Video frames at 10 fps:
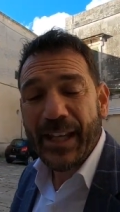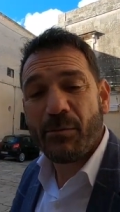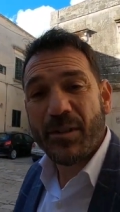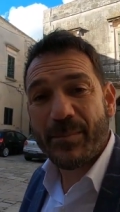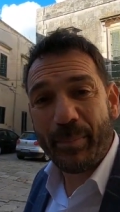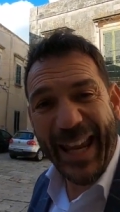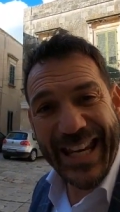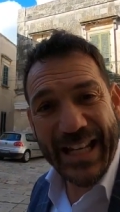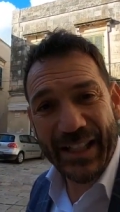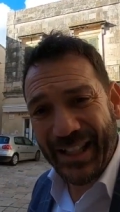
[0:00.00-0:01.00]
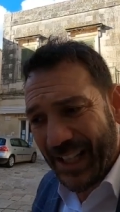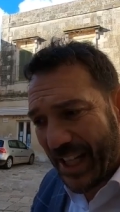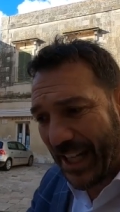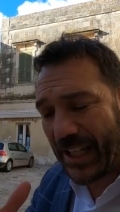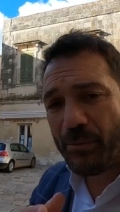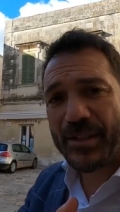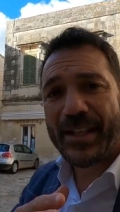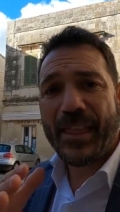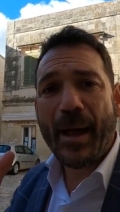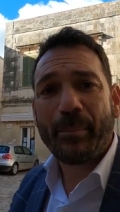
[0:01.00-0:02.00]
It was pagan, and it was
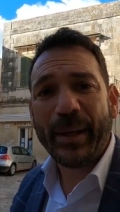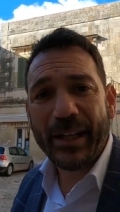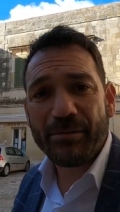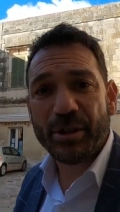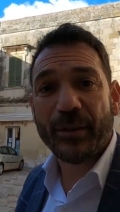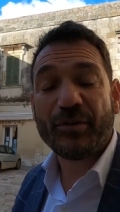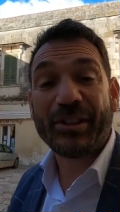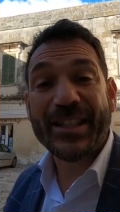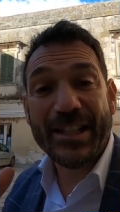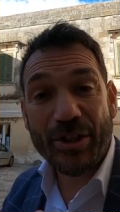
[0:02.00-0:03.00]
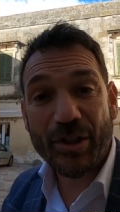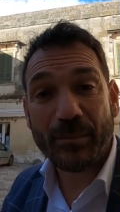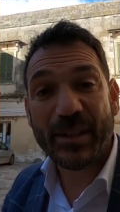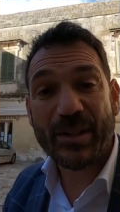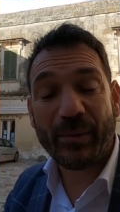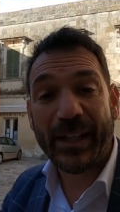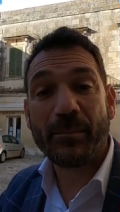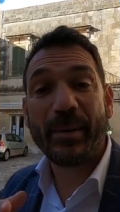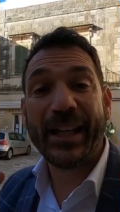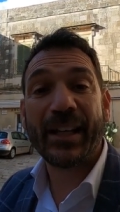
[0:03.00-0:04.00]
in that period of transition
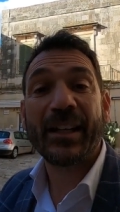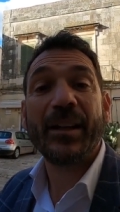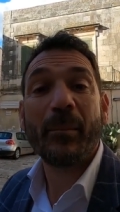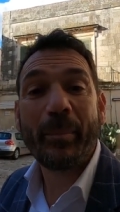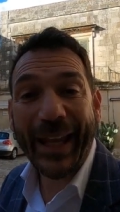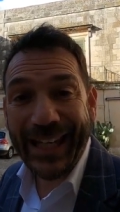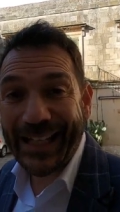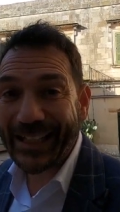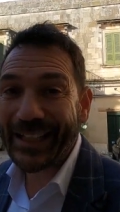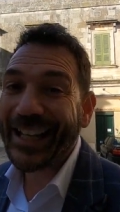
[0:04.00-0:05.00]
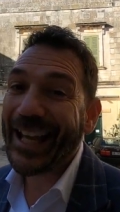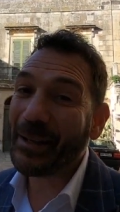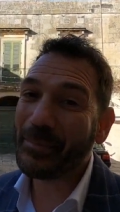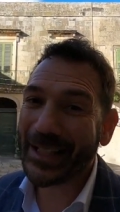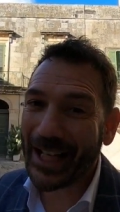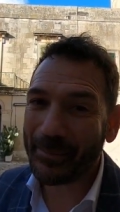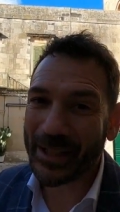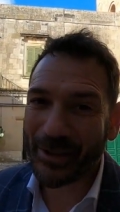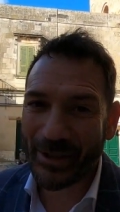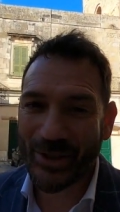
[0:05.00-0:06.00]
between being pagan and
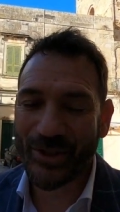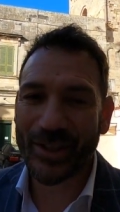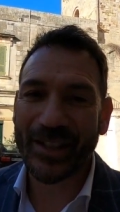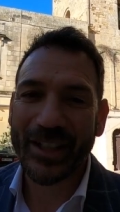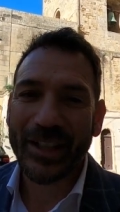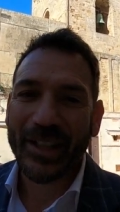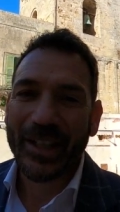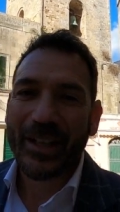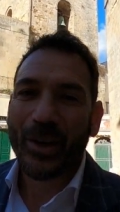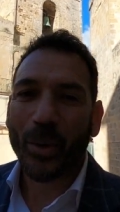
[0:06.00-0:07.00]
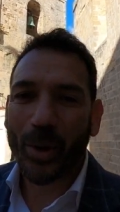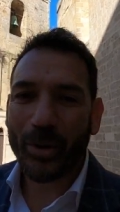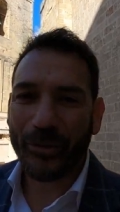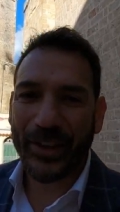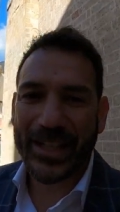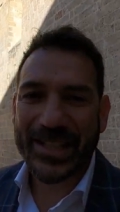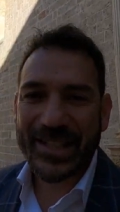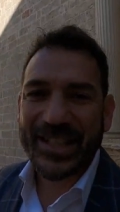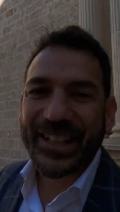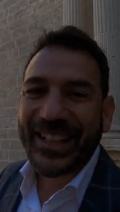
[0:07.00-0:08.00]
becoming Christian. All of
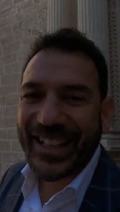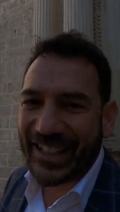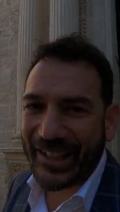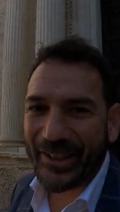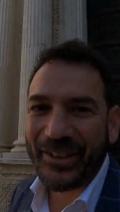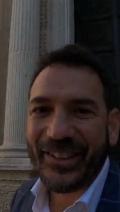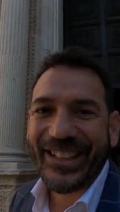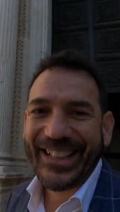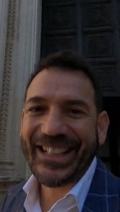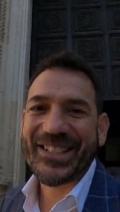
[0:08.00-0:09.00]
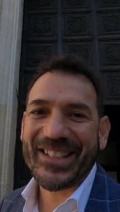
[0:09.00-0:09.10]
this here in